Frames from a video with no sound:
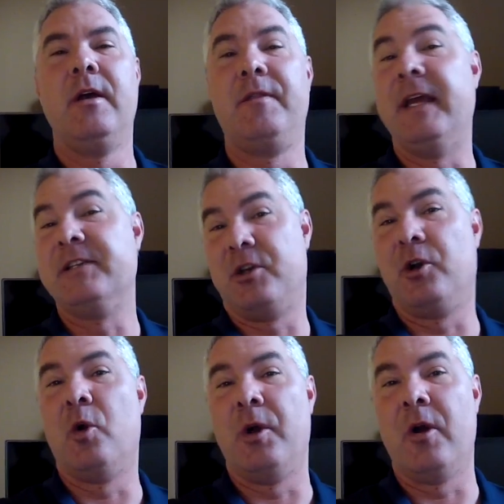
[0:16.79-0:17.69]
things that are
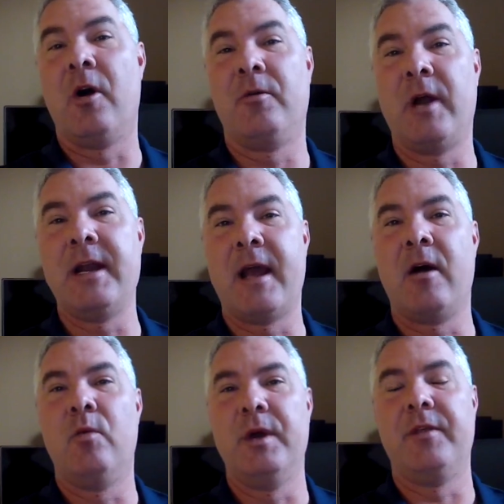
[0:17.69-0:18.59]
going on right
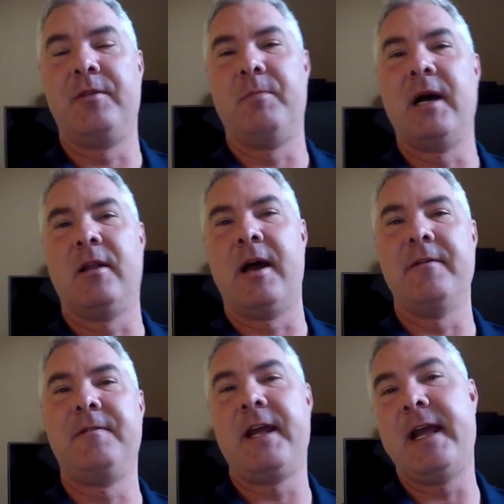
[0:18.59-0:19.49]
now with my
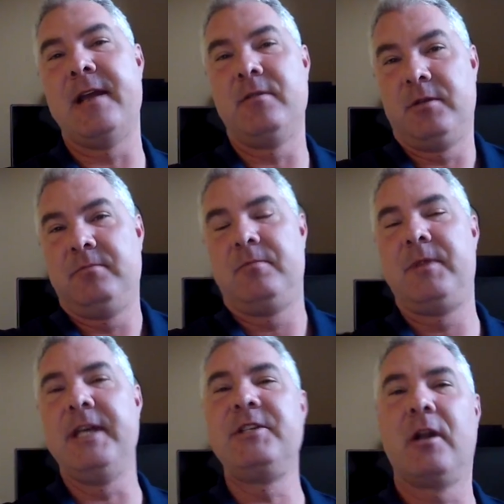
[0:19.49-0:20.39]
life and
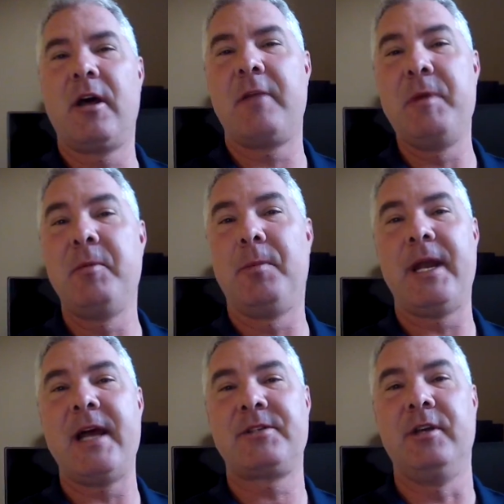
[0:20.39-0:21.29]
things that a lot of people have been
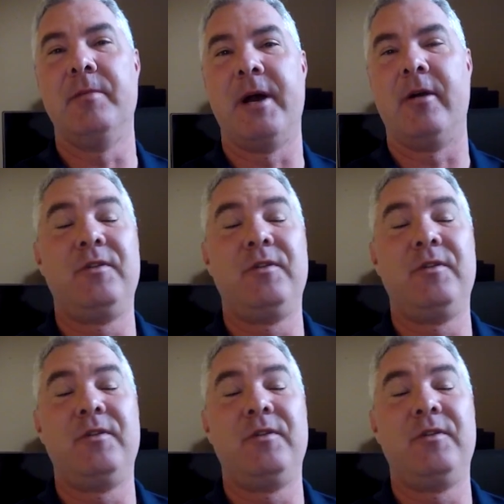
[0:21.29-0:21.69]
asking about.